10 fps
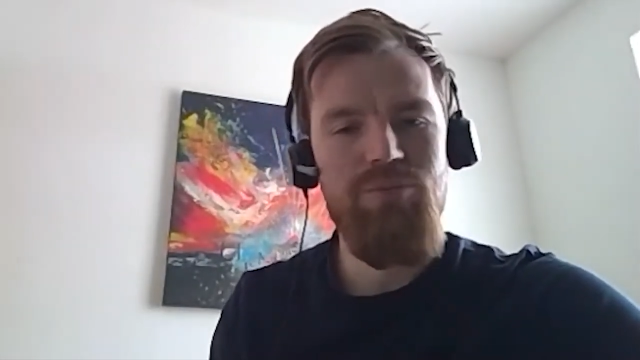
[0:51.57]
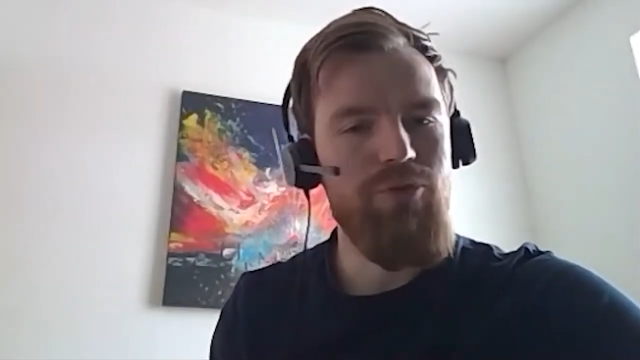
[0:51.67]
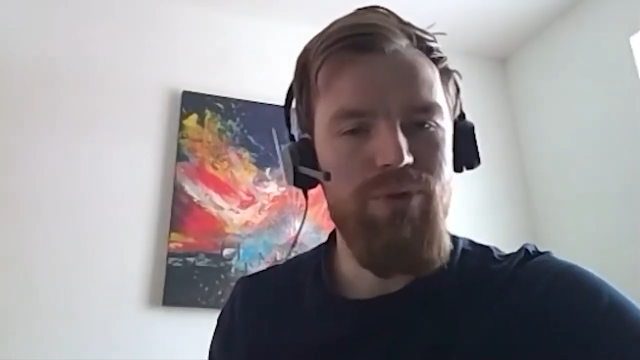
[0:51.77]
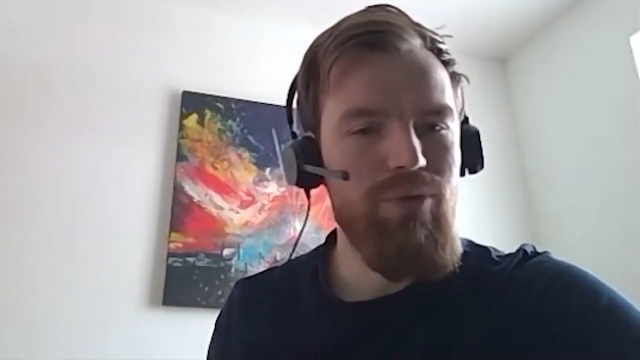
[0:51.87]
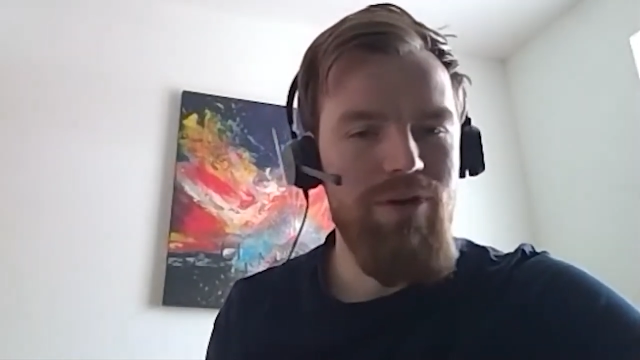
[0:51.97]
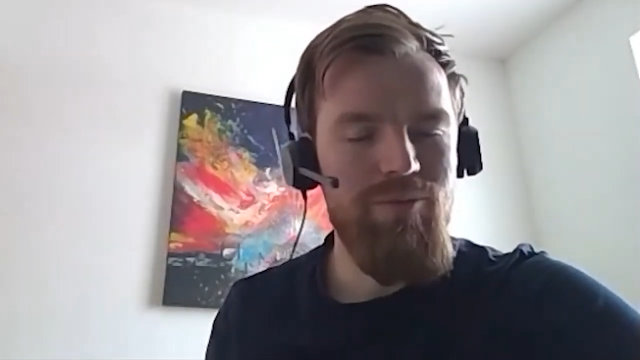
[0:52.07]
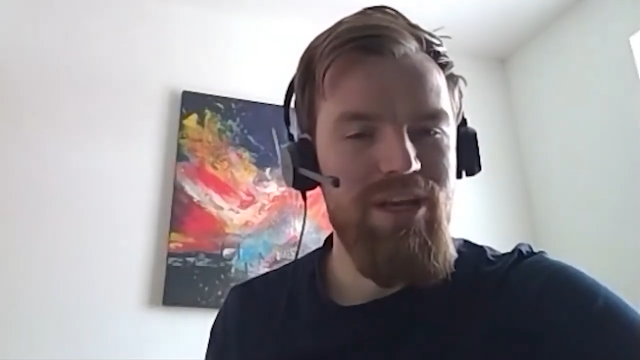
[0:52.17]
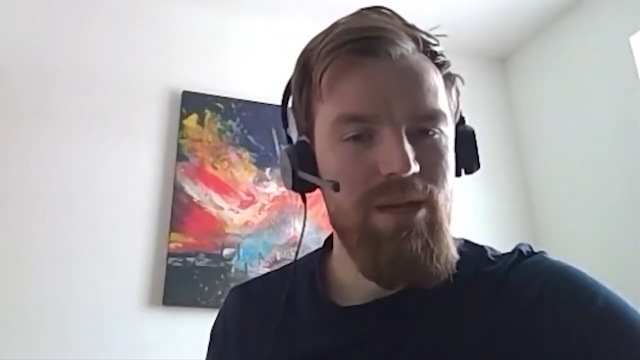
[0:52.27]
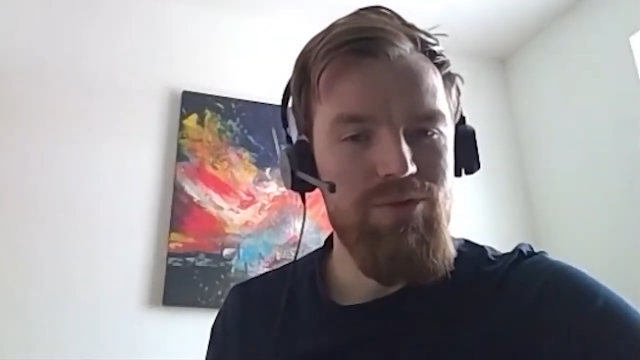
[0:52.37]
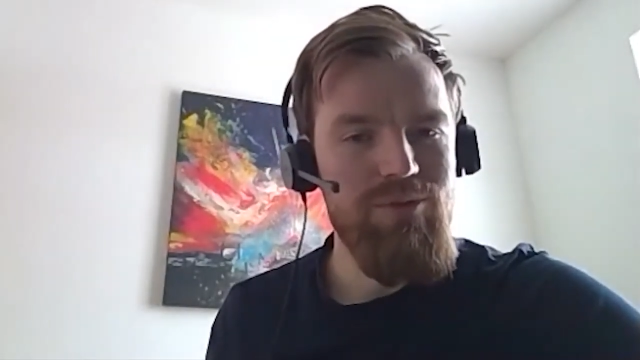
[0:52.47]
but that we wouldn't have been
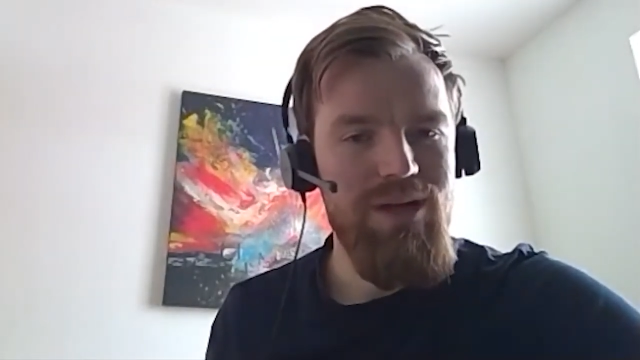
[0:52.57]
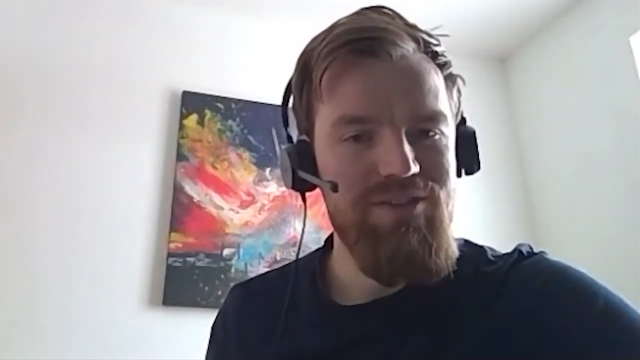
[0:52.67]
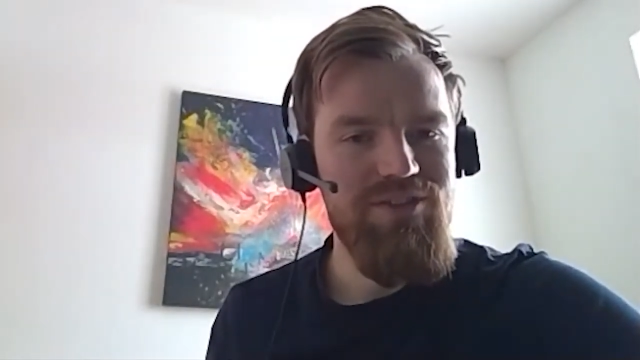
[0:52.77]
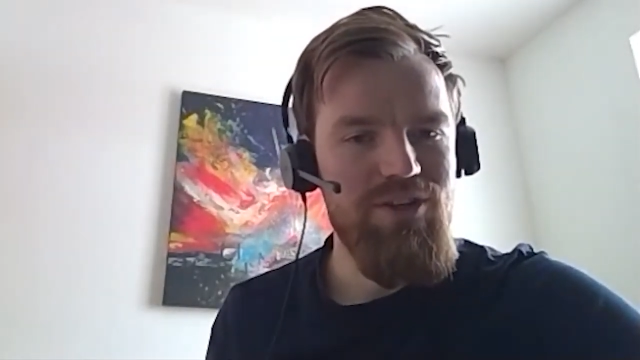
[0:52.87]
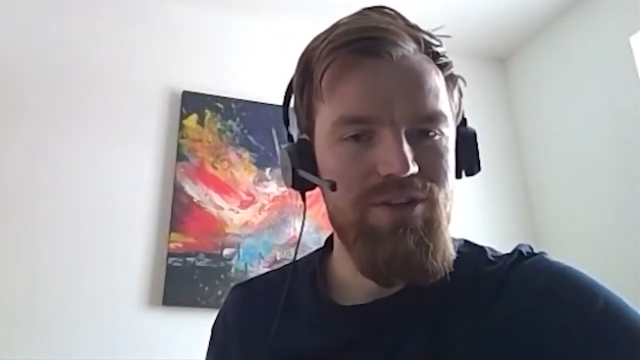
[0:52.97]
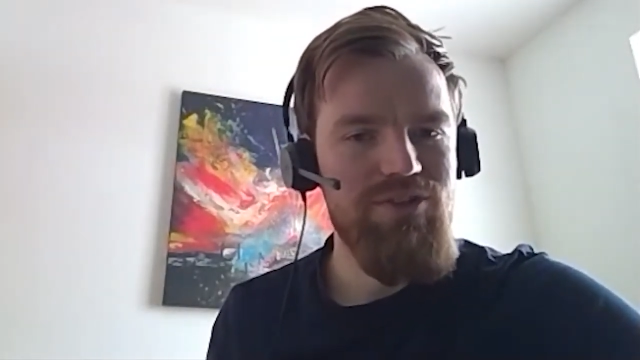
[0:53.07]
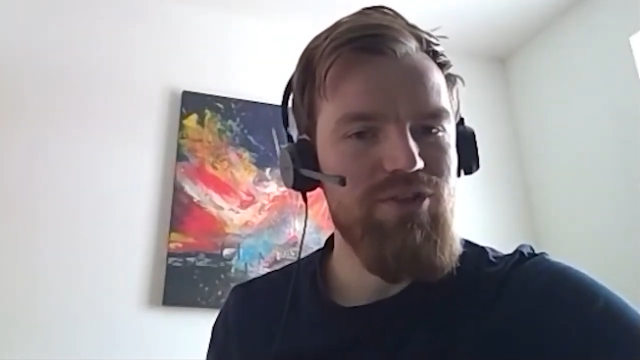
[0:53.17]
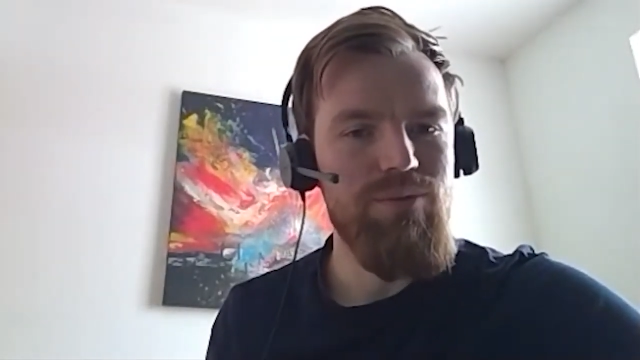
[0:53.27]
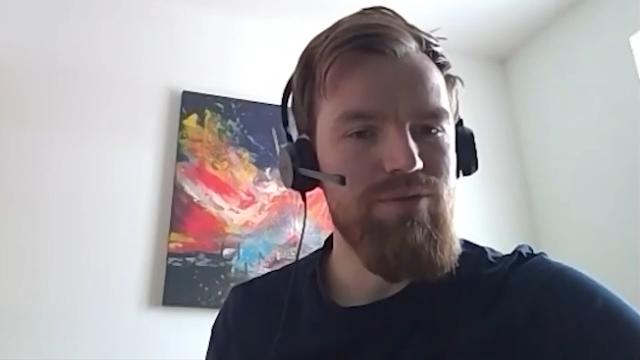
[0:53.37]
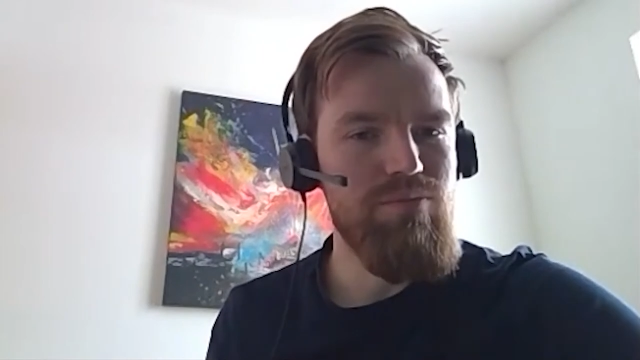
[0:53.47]
able to answer. So
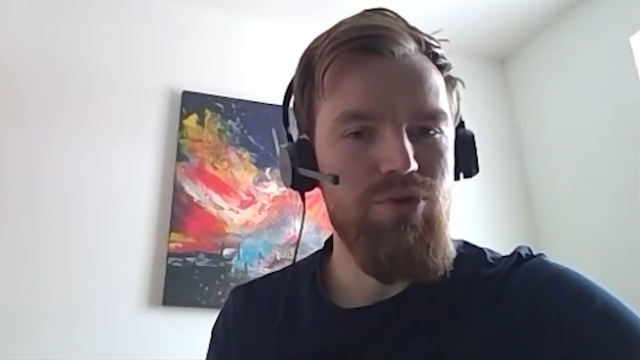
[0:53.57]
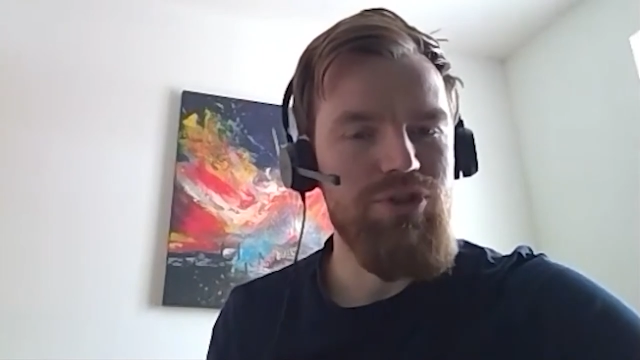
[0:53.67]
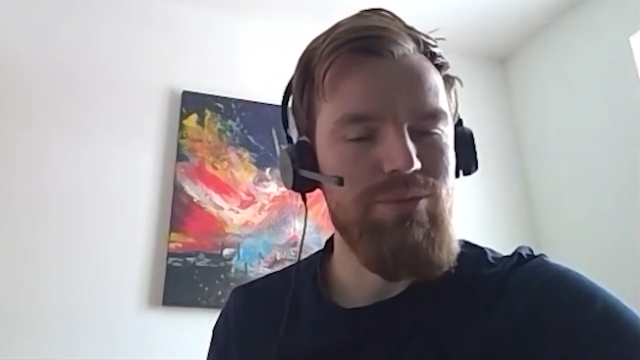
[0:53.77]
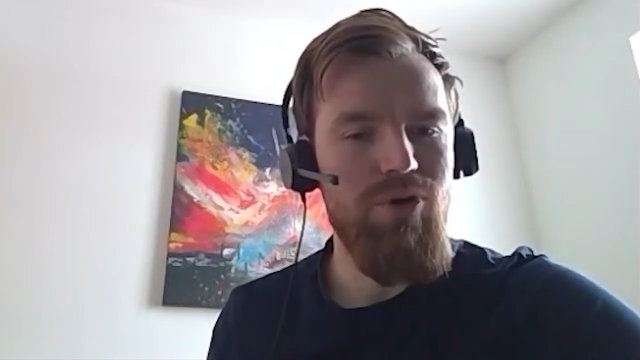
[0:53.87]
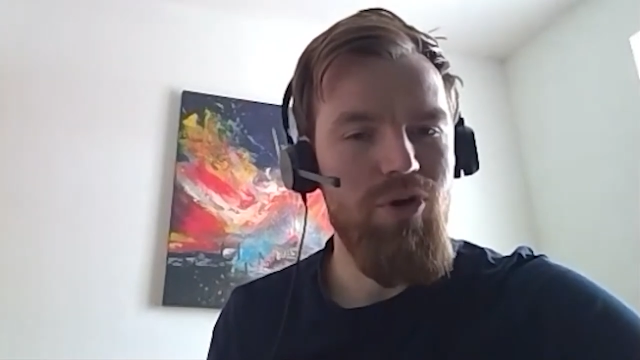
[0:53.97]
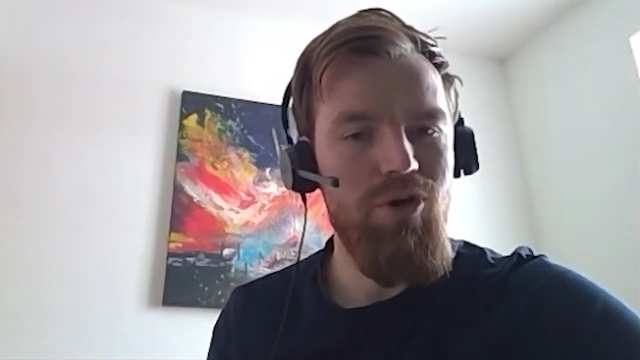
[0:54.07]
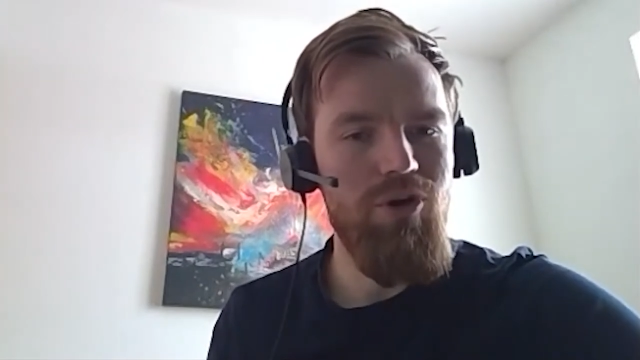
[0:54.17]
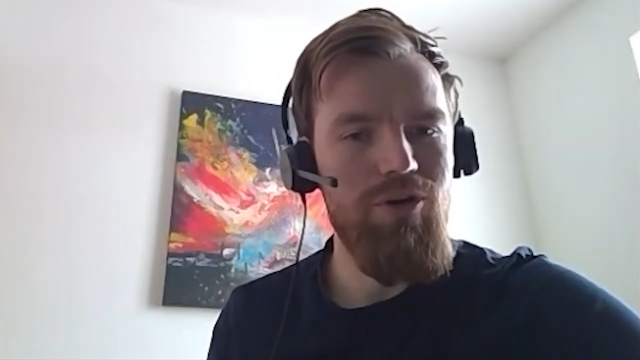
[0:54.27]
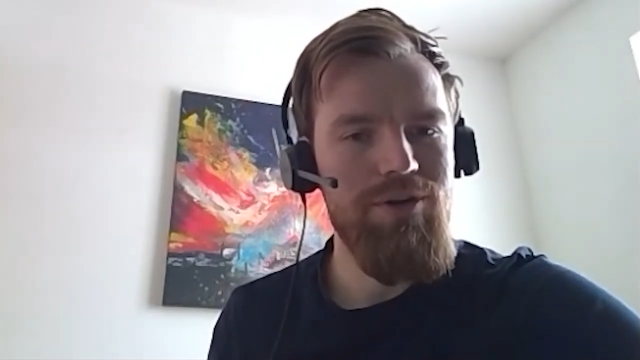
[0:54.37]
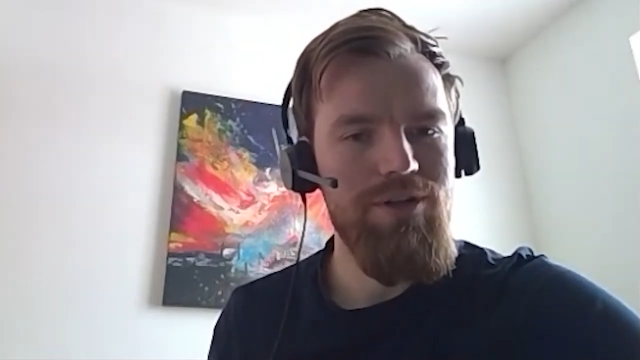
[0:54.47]
it was much more,